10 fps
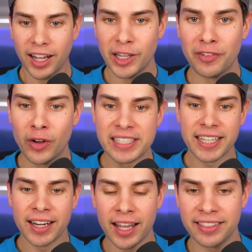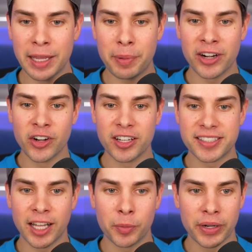I love how I said they better not
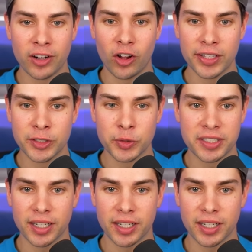celebrate and all I do is